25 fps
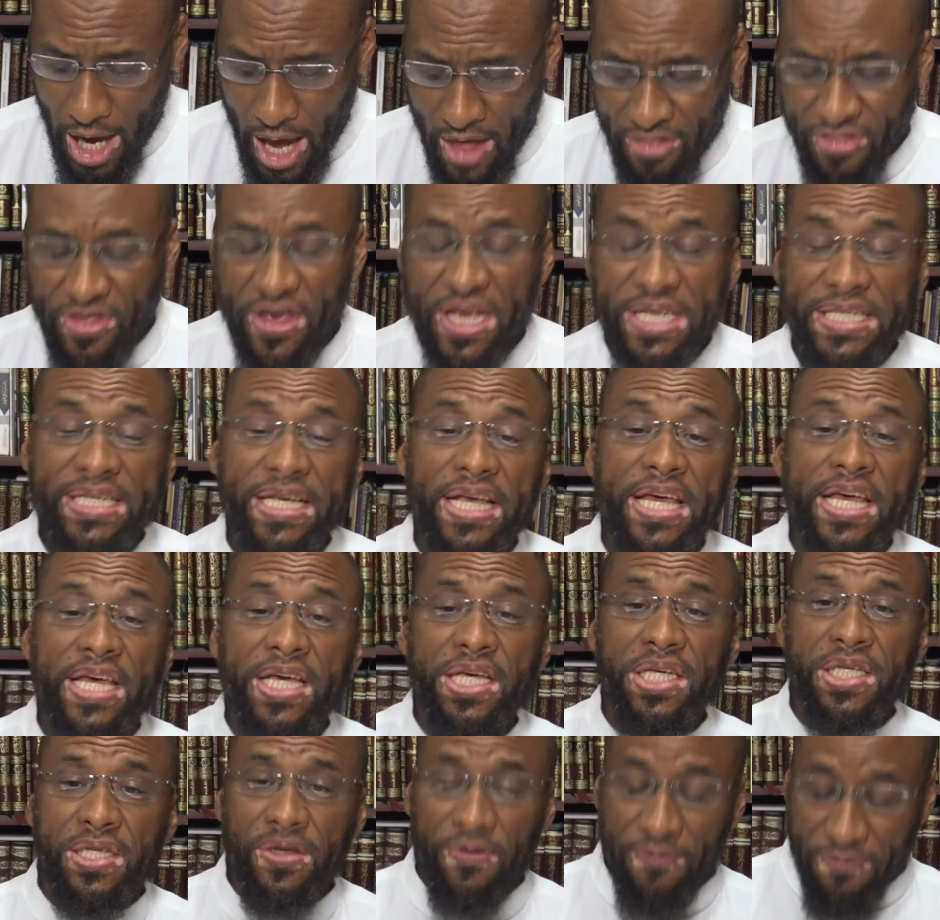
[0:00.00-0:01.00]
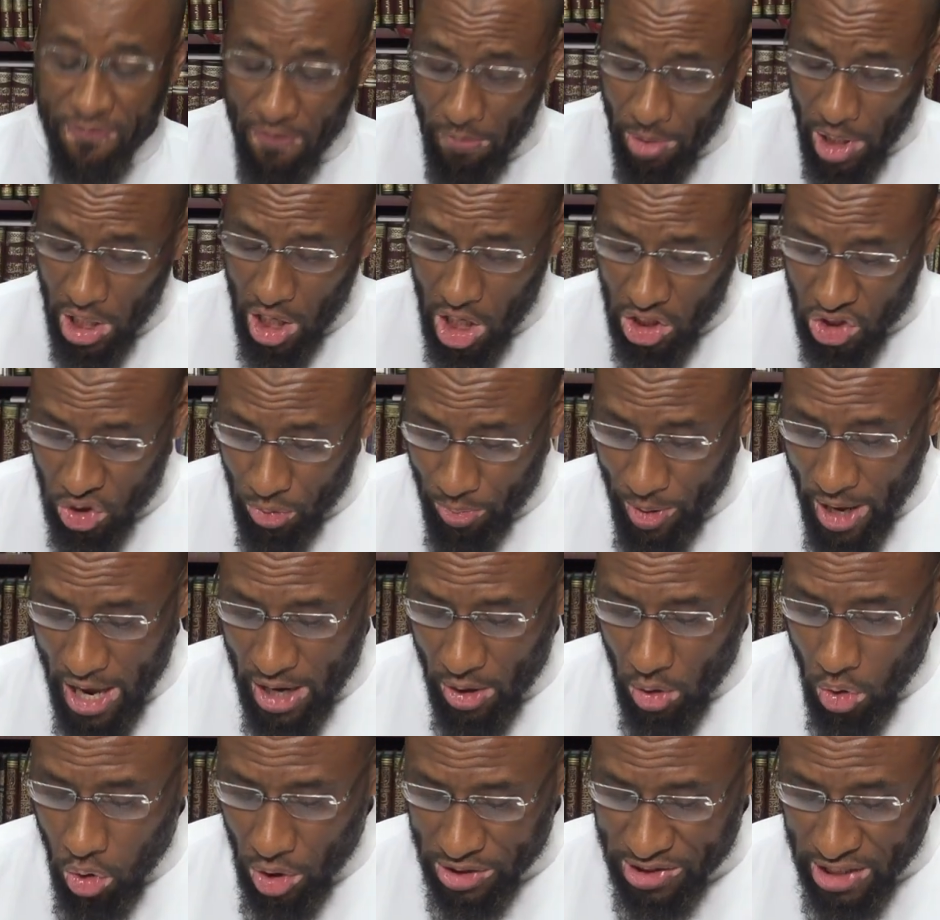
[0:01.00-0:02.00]
And this is from Allah
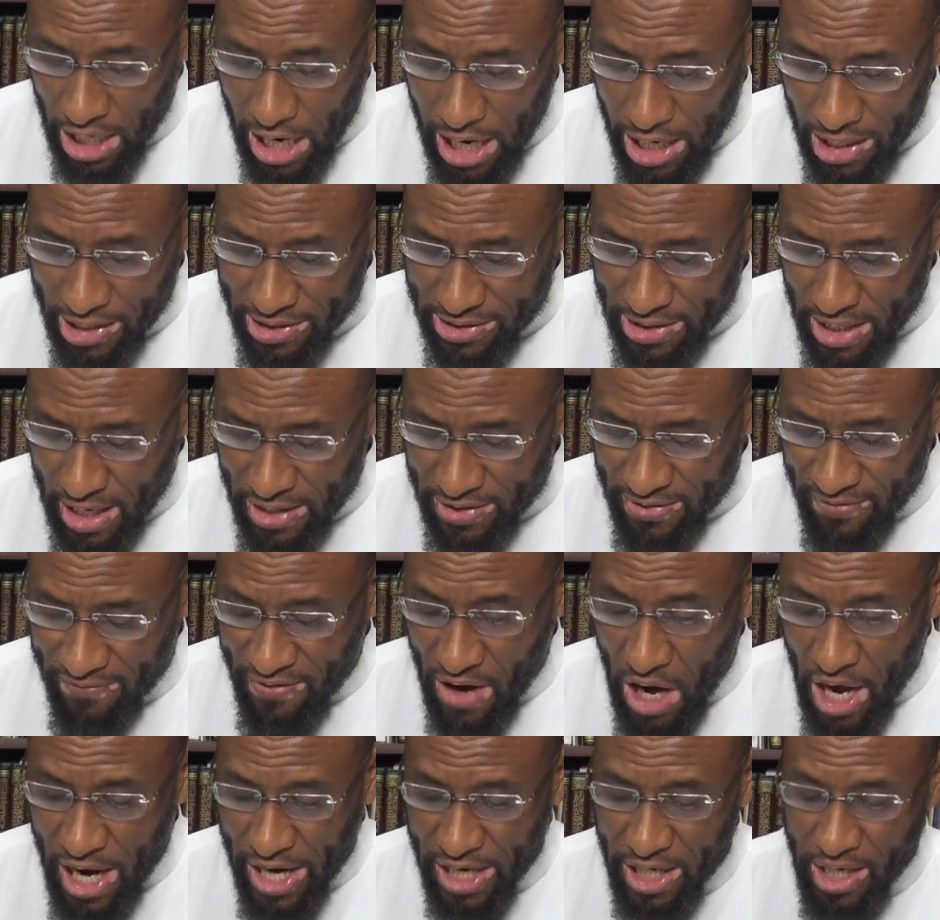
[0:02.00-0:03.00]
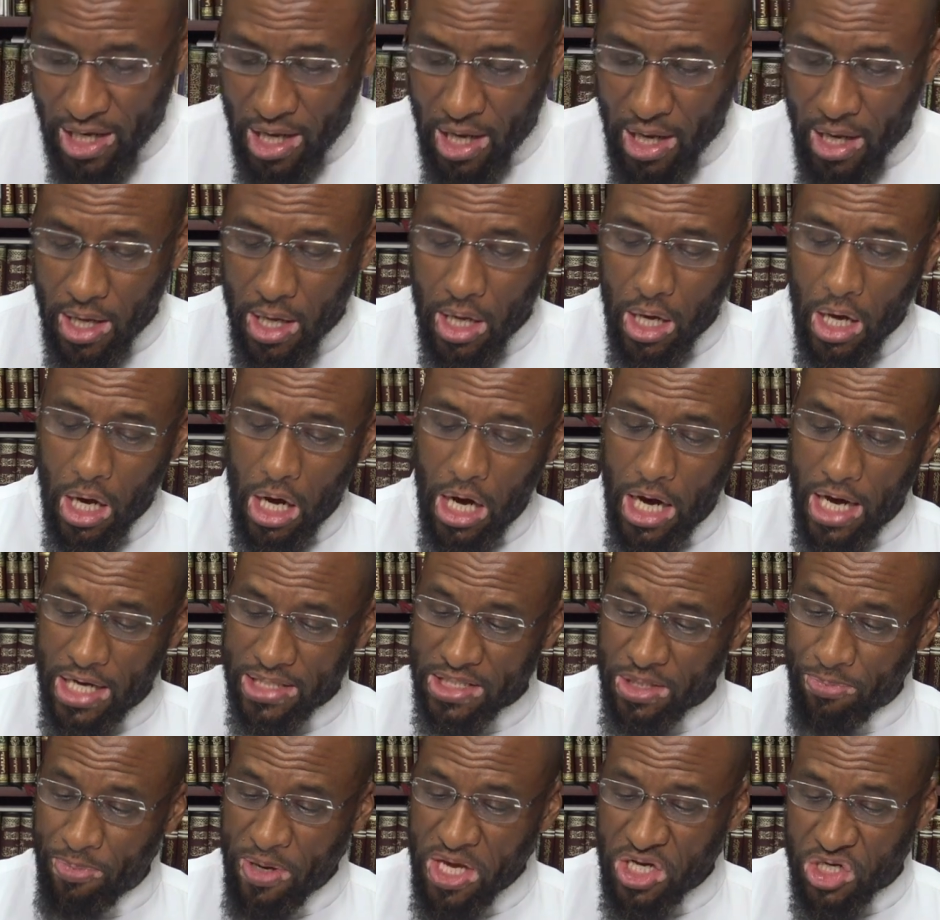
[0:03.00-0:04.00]
subhanahu wa ta'ala's divine uh,
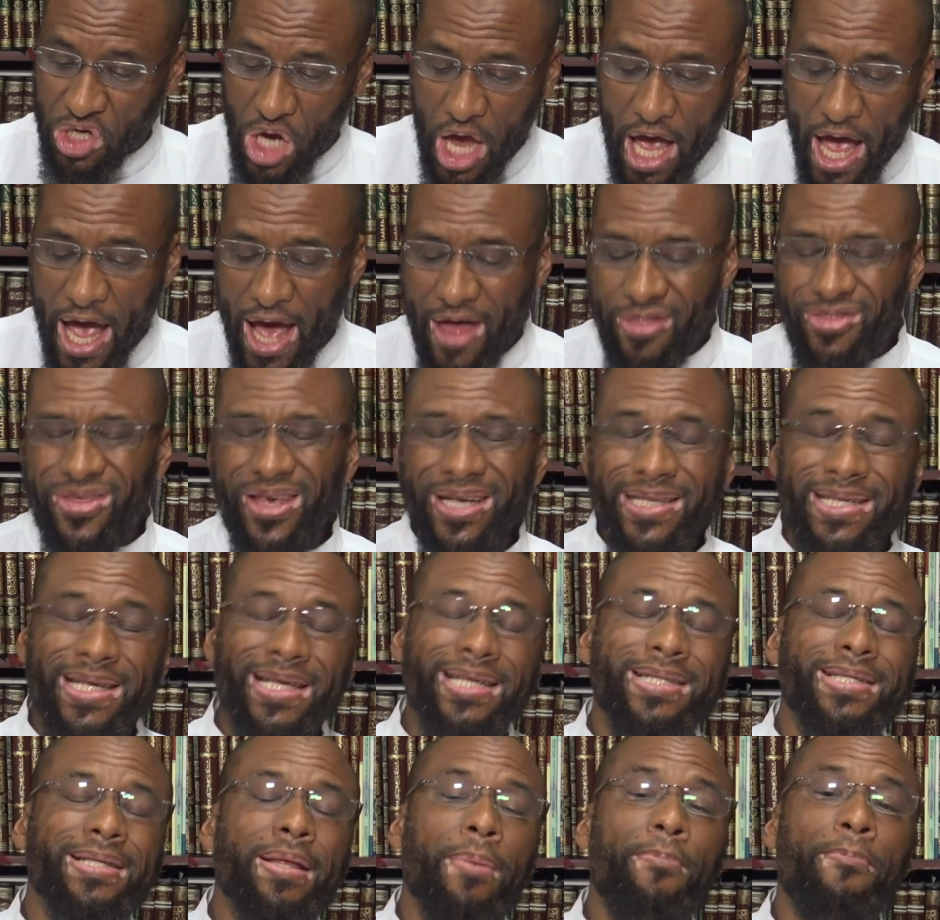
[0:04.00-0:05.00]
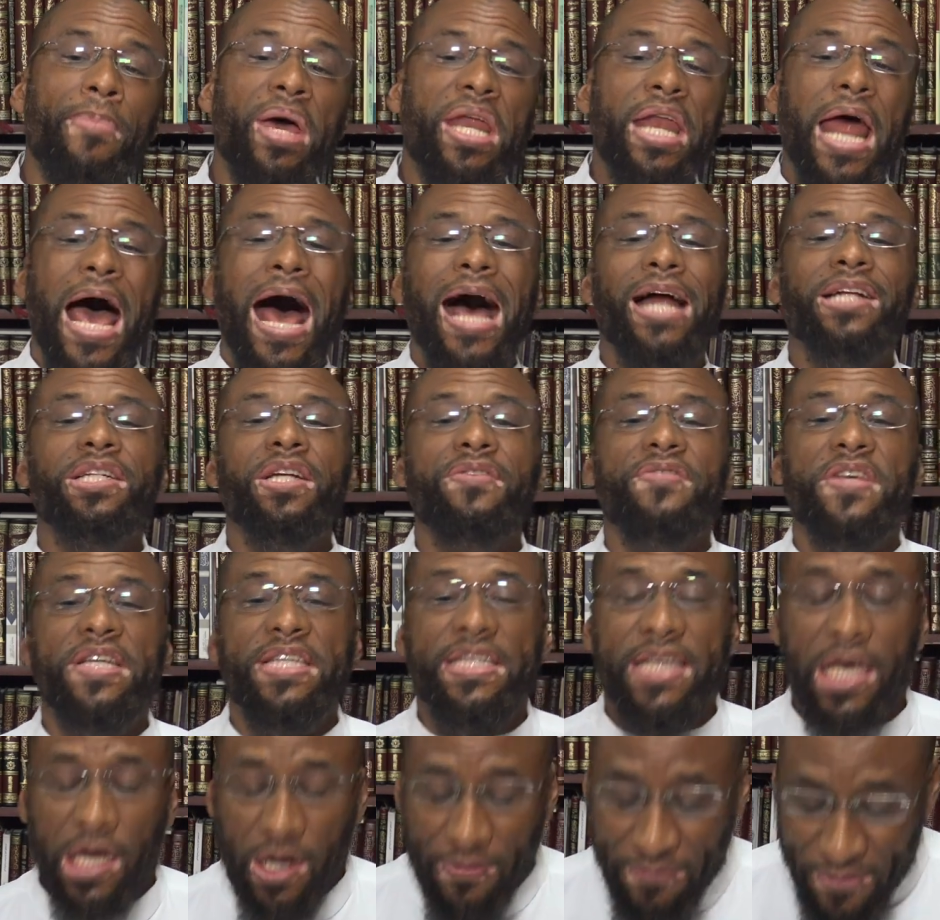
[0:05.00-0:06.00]
speech. And this is the minhaj of the
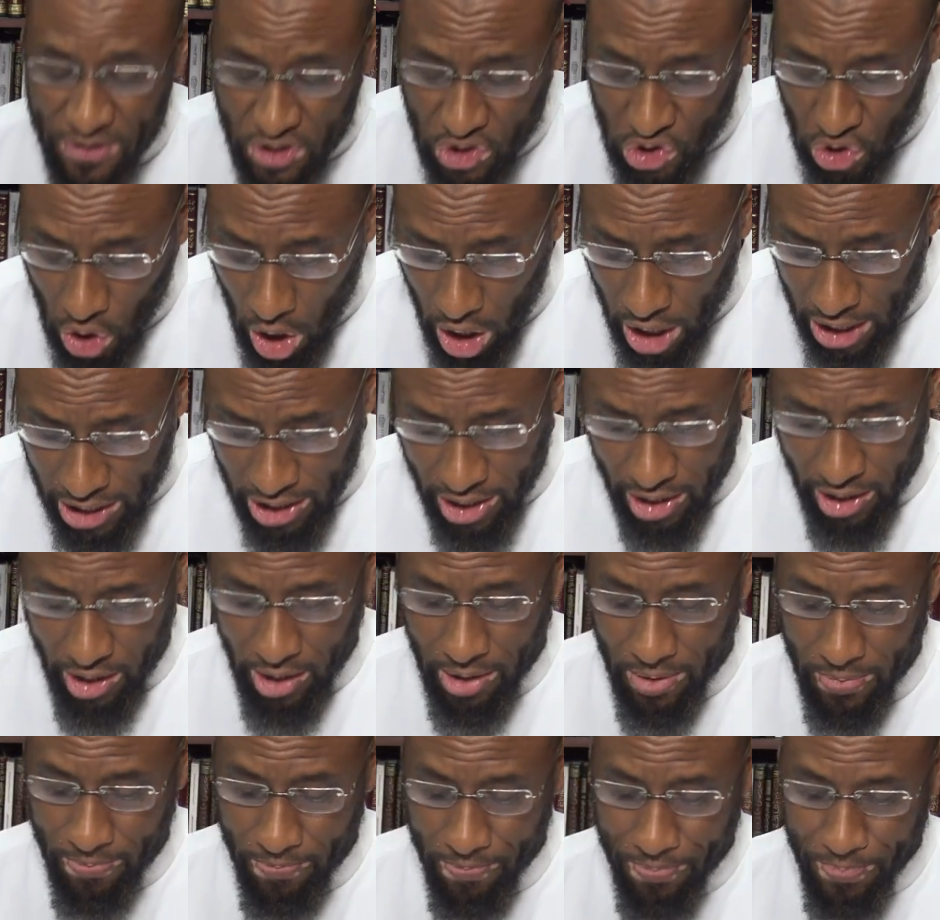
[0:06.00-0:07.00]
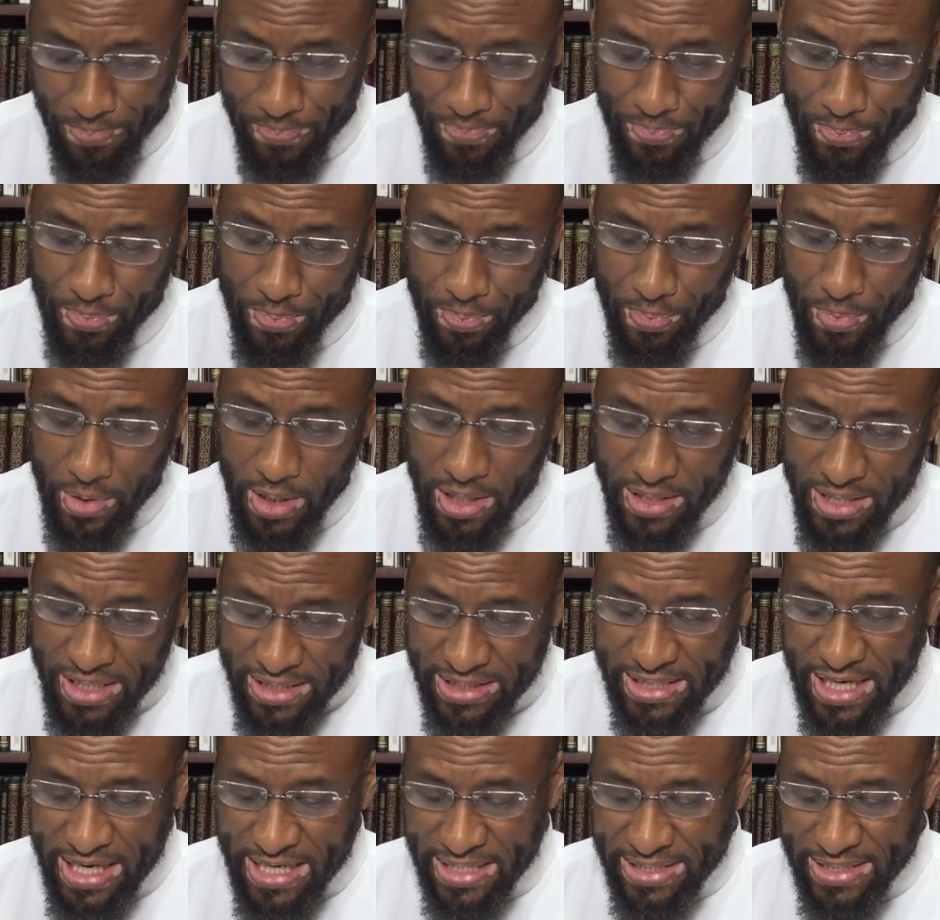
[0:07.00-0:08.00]
Salaf as-Salih.
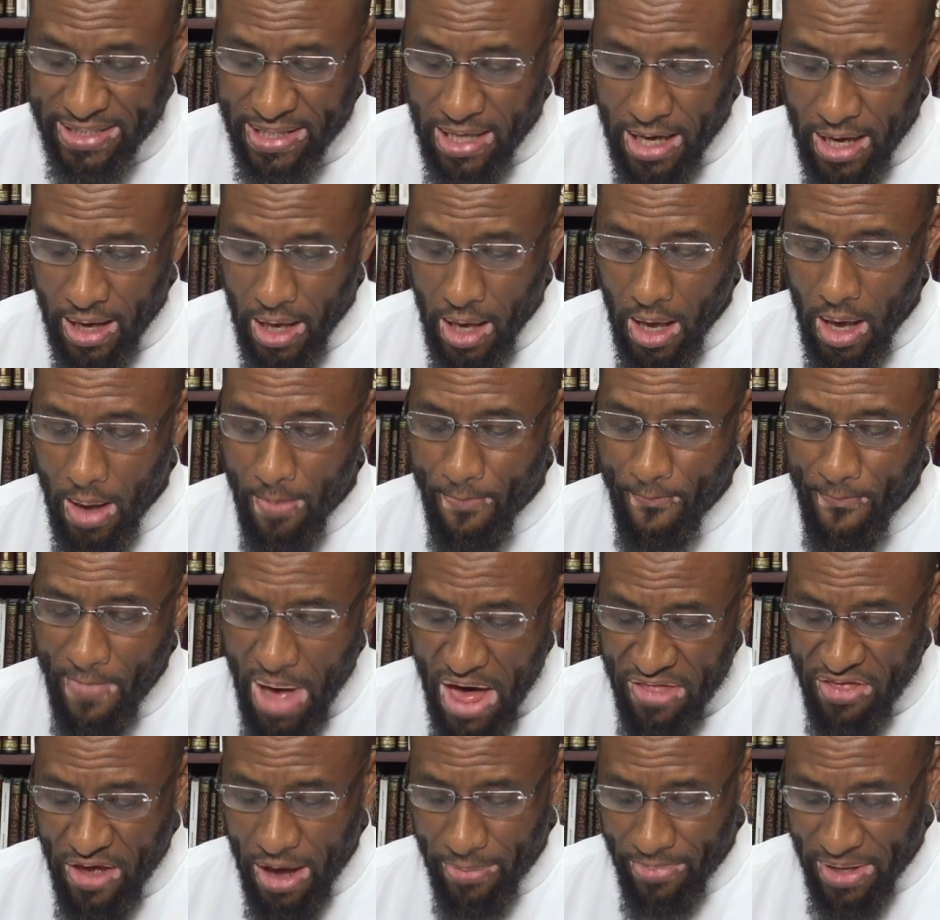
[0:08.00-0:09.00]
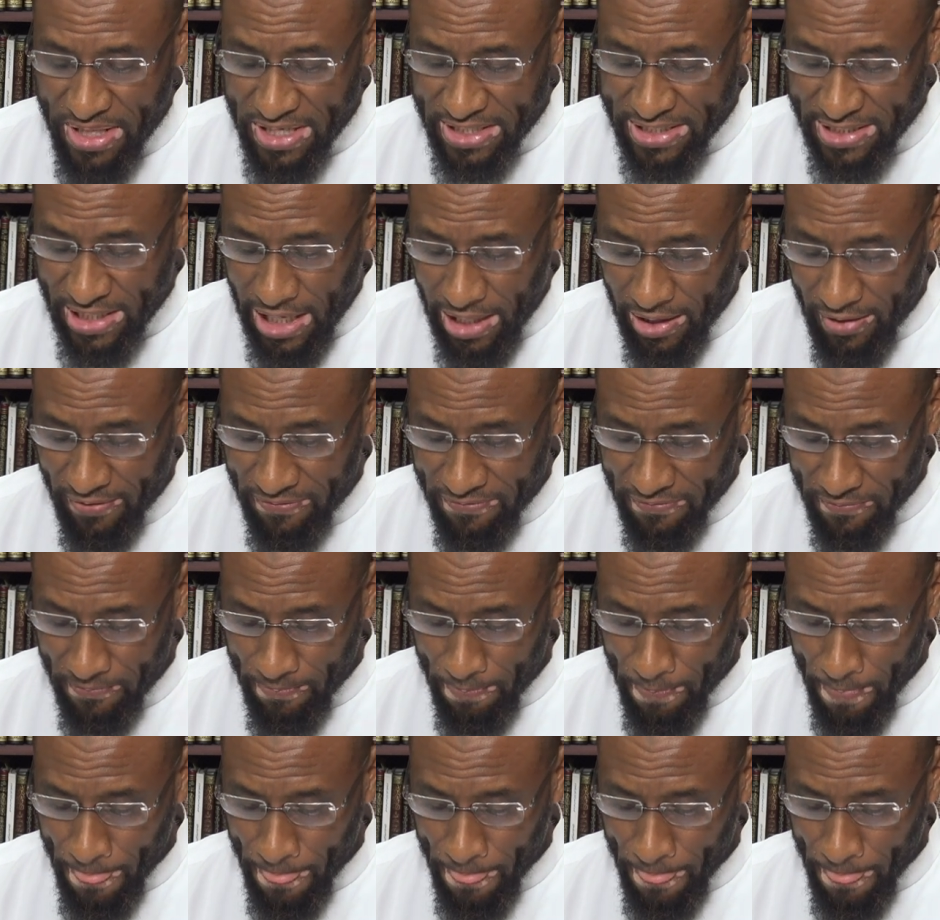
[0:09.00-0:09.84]
This is the madhab of the Salaf.